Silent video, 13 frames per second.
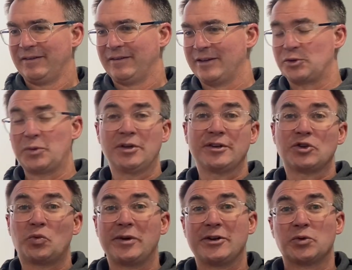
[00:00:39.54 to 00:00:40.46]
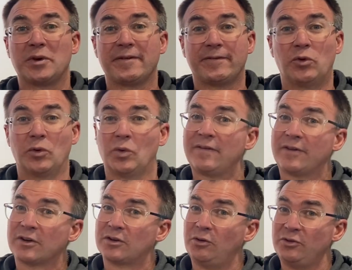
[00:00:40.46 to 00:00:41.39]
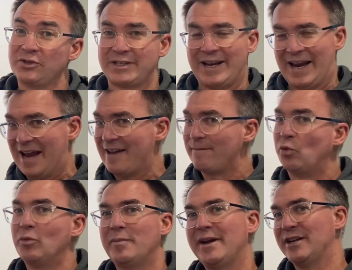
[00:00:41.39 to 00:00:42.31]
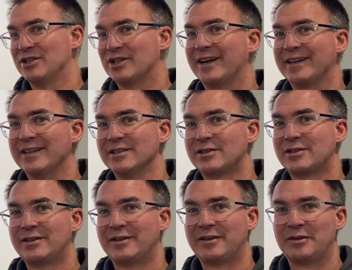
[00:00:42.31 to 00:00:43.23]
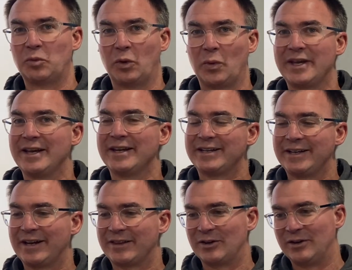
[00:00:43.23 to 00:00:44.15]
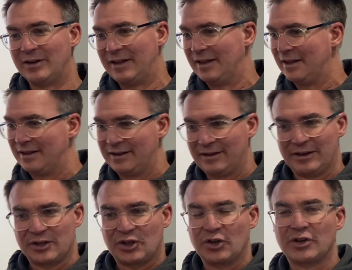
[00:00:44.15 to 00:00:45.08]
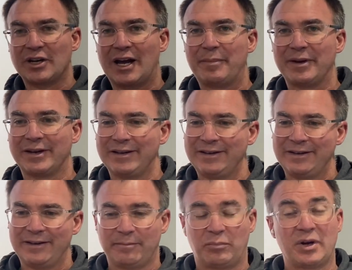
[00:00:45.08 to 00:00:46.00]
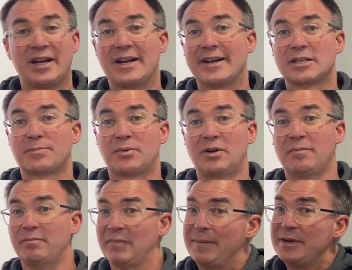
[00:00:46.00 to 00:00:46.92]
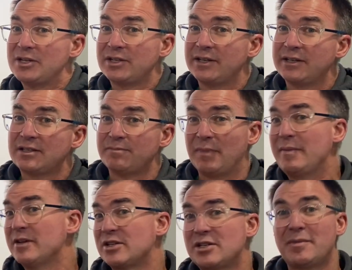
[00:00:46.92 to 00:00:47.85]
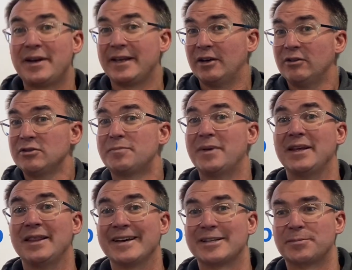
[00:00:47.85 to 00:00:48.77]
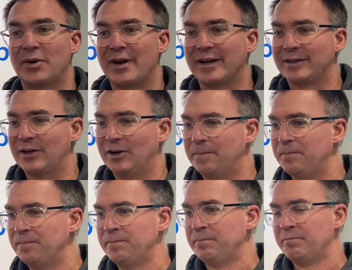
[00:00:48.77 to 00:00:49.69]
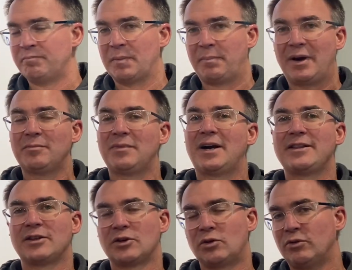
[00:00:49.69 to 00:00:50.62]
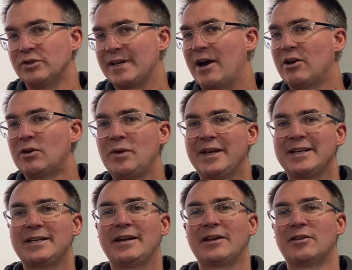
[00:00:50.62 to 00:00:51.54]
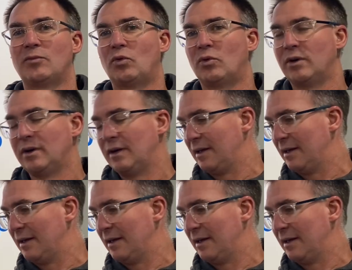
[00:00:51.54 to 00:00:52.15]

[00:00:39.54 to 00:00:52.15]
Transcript: as we look at 2024, one of our goals is to have more meetings like this, where we can get together, share a topic, bring in an expert. Maybe it's us, maybe it's somebody else being the expert out there. But bottom line, the goal is how can we get together more,